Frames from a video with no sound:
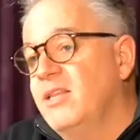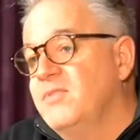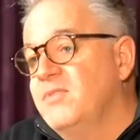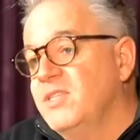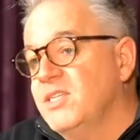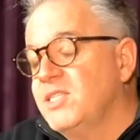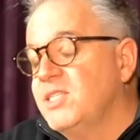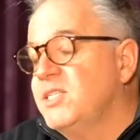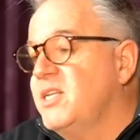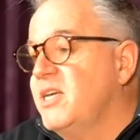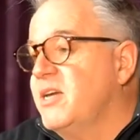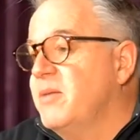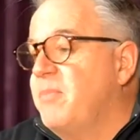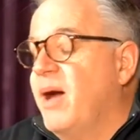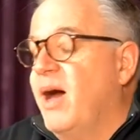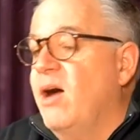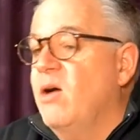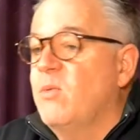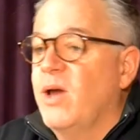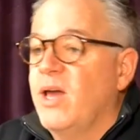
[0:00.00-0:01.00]
in the city of
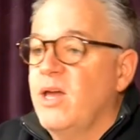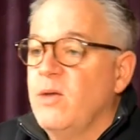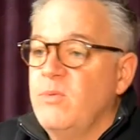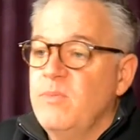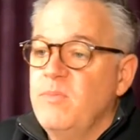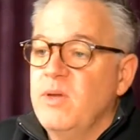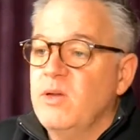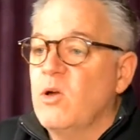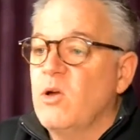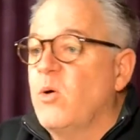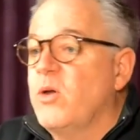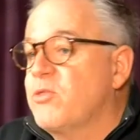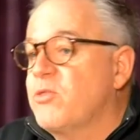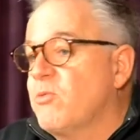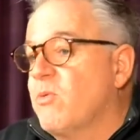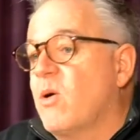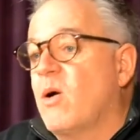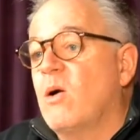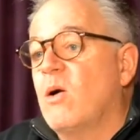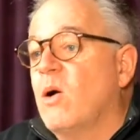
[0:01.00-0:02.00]
Poway. We've been going
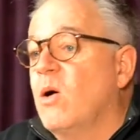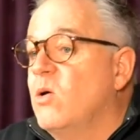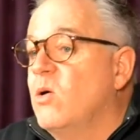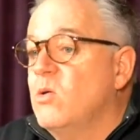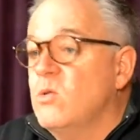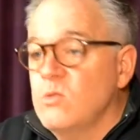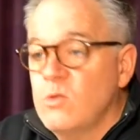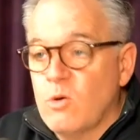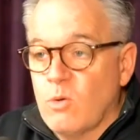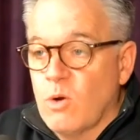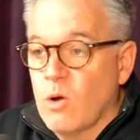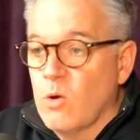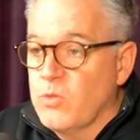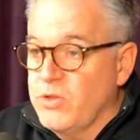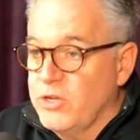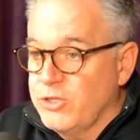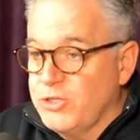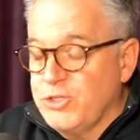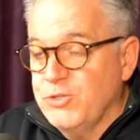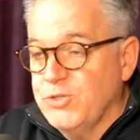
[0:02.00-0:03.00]
through our own growth
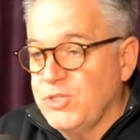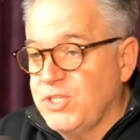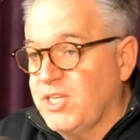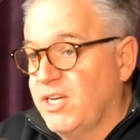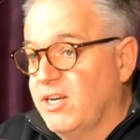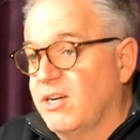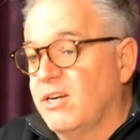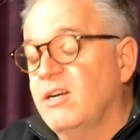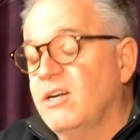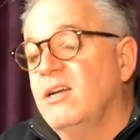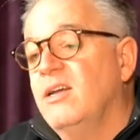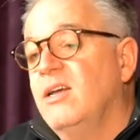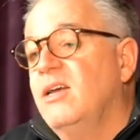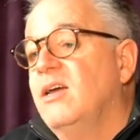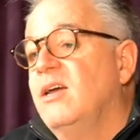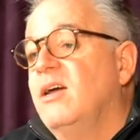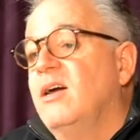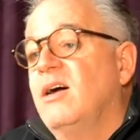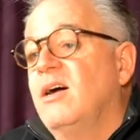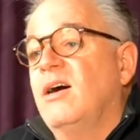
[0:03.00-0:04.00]
issues here
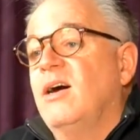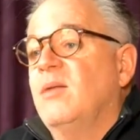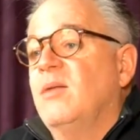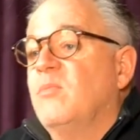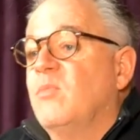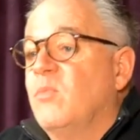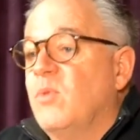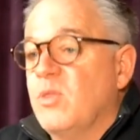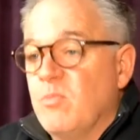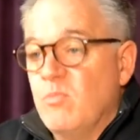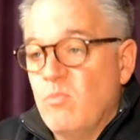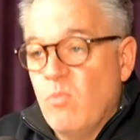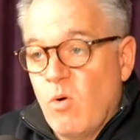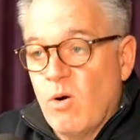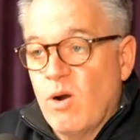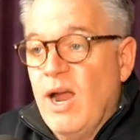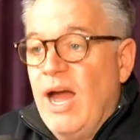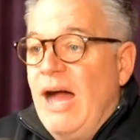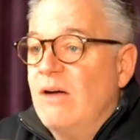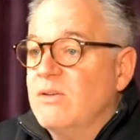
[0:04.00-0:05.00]
with
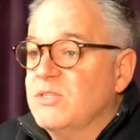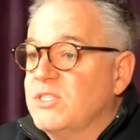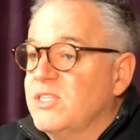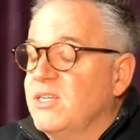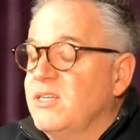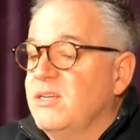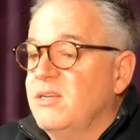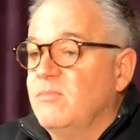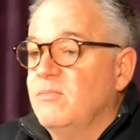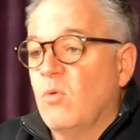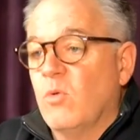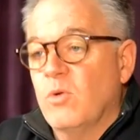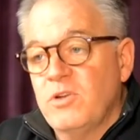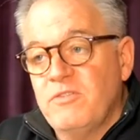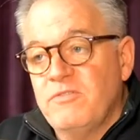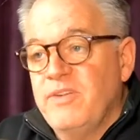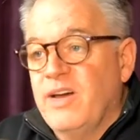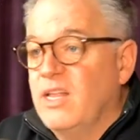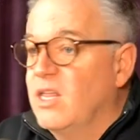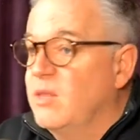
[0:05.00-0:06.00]
more housing and more
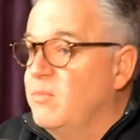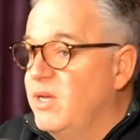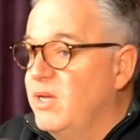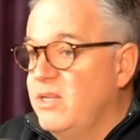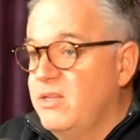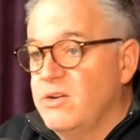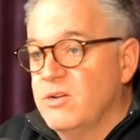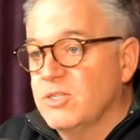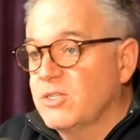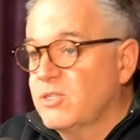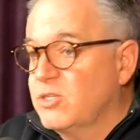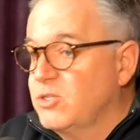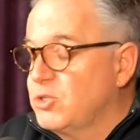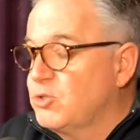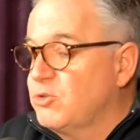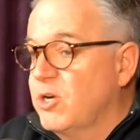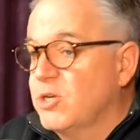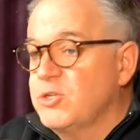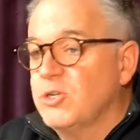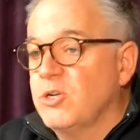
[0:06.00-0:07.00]
development. And there's
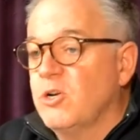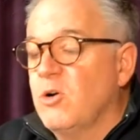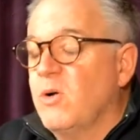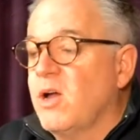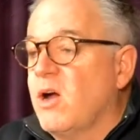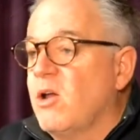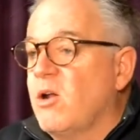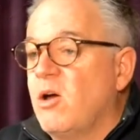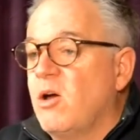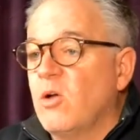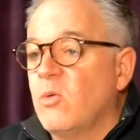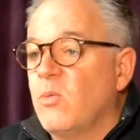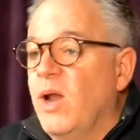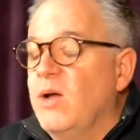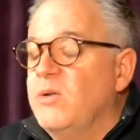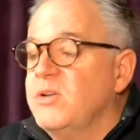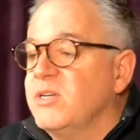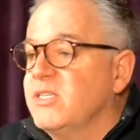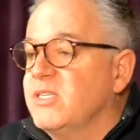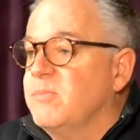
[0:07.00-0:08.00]
construction going on all
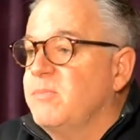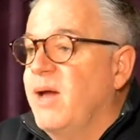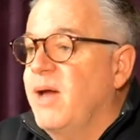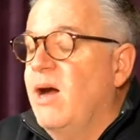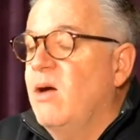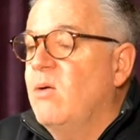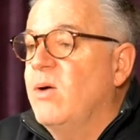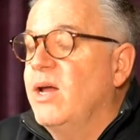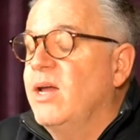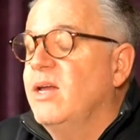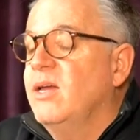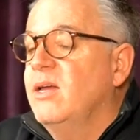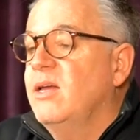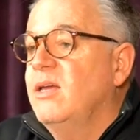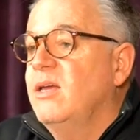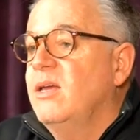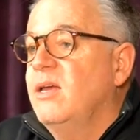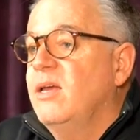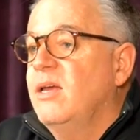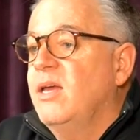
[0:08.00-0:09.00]
around us in Poway.
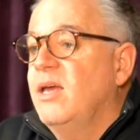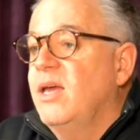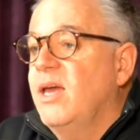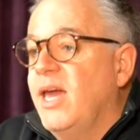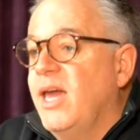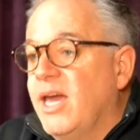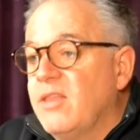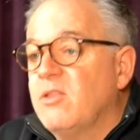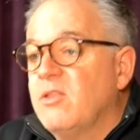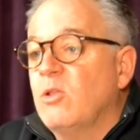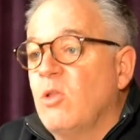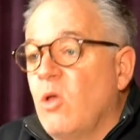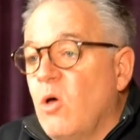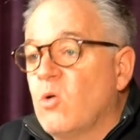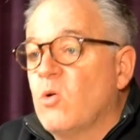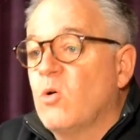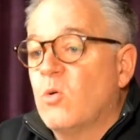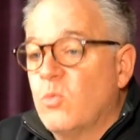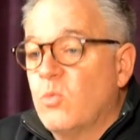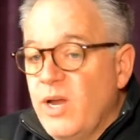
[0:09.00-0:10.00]
And the
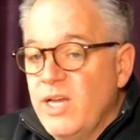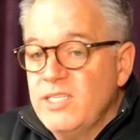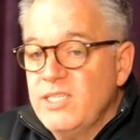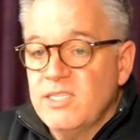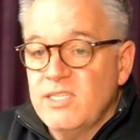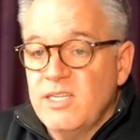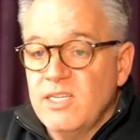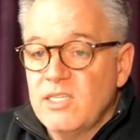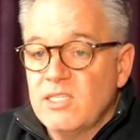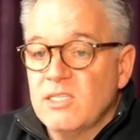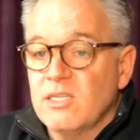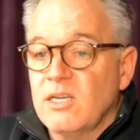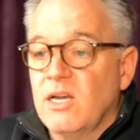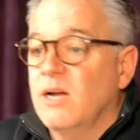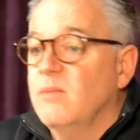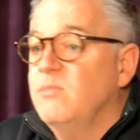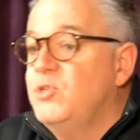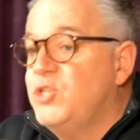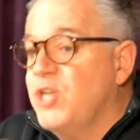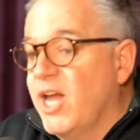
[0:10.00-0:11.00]
local residents
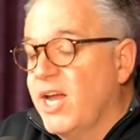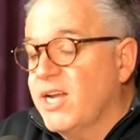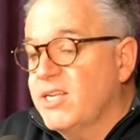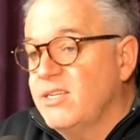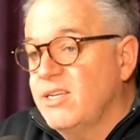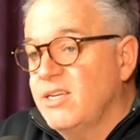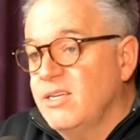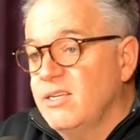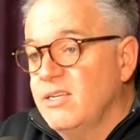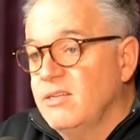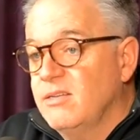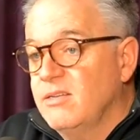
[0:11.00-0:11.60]
objecting,